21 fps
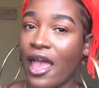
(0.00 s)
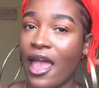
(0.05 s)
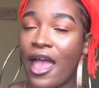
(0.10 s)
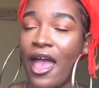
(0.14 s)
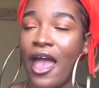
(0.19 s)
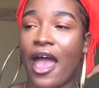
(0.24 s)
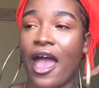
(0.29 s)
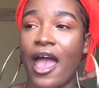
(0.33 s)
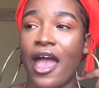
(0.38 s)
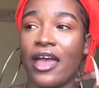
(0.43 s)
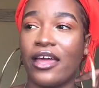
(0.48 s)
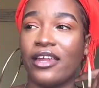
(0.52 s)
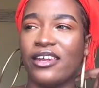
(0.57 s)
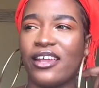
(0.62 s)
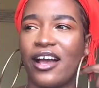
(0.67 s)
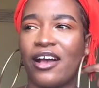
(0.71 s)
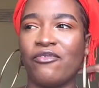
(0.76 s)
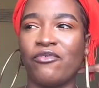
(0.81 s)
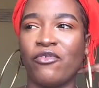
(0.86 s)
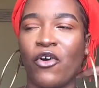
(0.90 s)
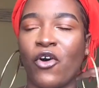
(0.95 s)
and
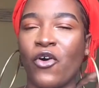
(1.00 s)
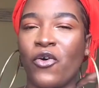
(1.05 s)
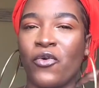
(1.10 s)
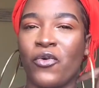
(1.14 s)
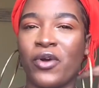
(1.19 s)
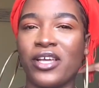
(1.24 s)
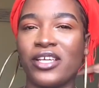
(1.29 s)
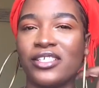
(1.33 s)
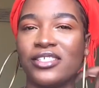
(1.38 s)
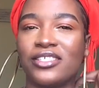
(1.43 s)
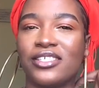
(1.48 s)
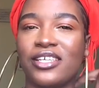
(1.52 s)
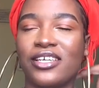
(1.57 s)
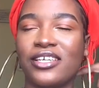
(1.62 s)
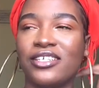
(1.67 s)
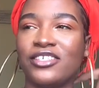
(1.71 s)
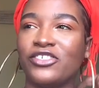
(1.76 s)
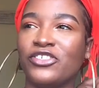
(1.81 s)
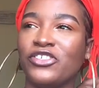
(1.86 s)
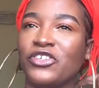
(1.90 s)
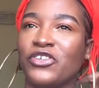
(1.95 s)
I've always,
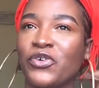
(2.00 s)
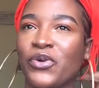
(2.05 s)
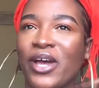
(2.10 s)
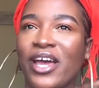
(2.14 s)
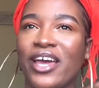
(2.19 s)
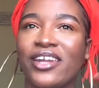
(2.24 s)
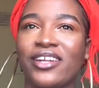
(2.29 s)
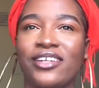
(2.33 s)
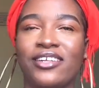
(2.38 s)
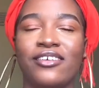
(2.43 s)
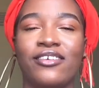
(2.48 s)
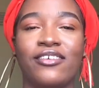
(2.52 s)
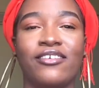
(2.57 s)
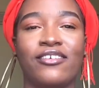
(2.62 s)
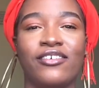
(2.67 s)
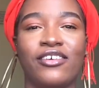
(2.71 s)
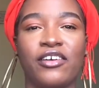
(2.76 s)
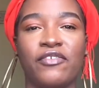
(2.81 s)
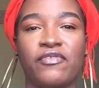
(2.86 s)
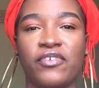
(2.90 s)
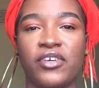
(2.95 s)
had a little
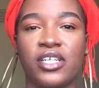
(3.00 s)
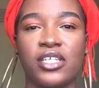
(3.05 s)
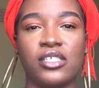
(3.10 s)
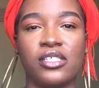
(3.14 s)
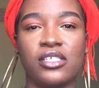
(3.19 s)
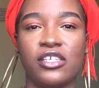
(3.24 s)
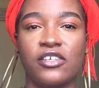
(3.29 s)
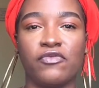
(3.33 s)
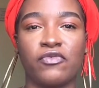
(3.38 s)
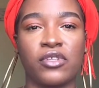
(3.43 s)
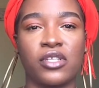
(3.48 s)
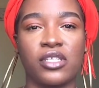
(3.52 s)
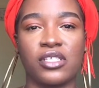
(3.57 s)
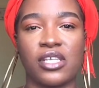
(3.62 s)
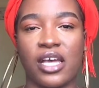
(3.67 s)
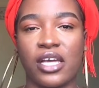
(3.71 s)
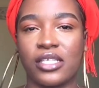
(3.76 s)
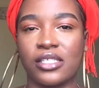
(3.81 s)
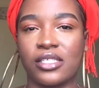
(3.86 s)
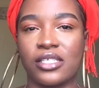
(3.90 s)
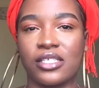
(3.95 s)
affinity for the
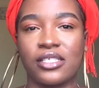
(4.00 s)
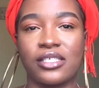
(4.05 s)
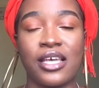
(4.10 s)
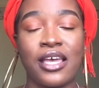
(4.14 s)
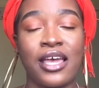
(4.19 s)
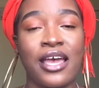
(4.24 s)
sciences.